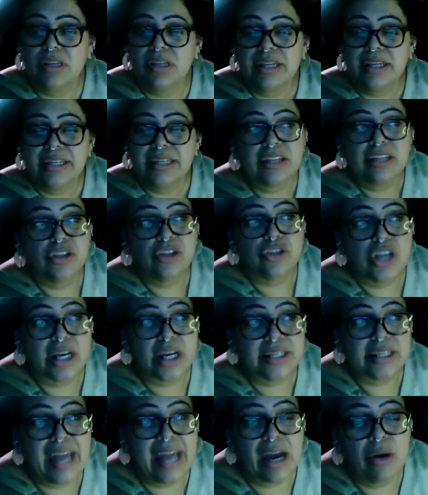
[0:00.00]
Can you check
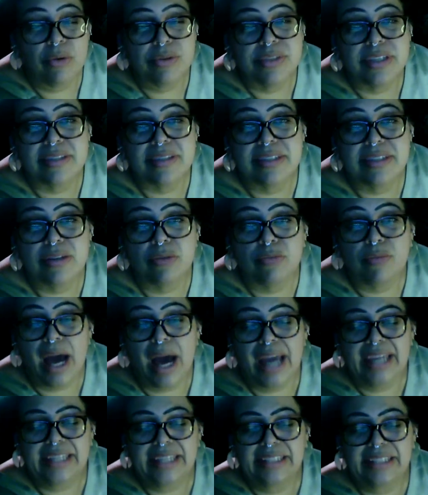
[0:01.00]
now? Is it still
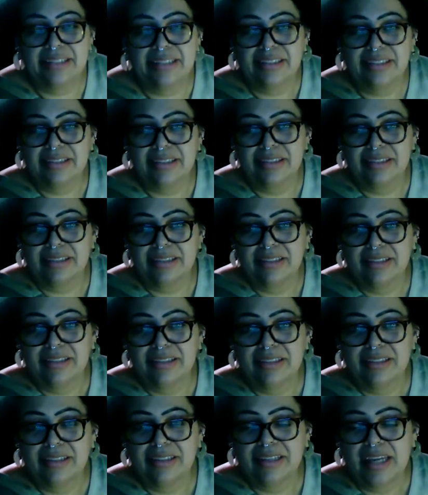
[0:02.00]
mine?
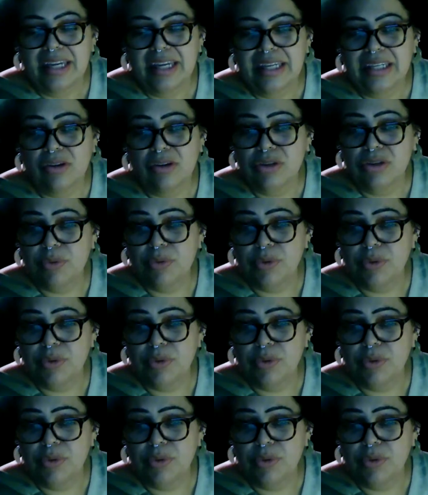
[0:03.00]
You